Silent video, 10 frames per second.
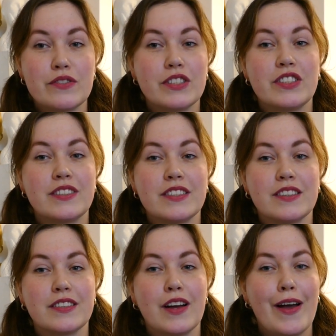
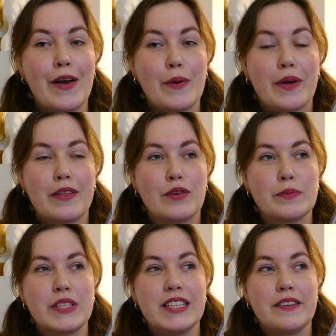Rochester, with whom
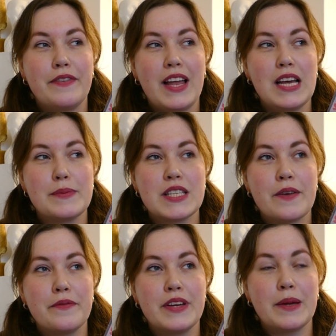she develops
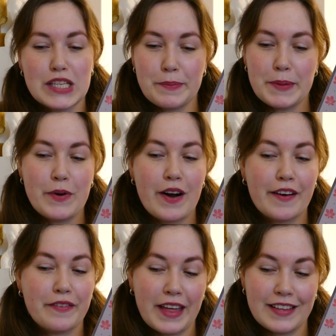something. Some people are
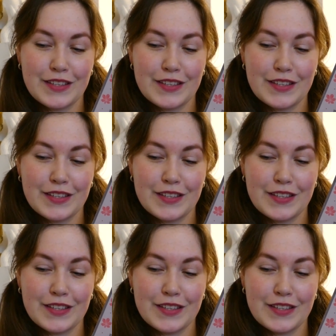fans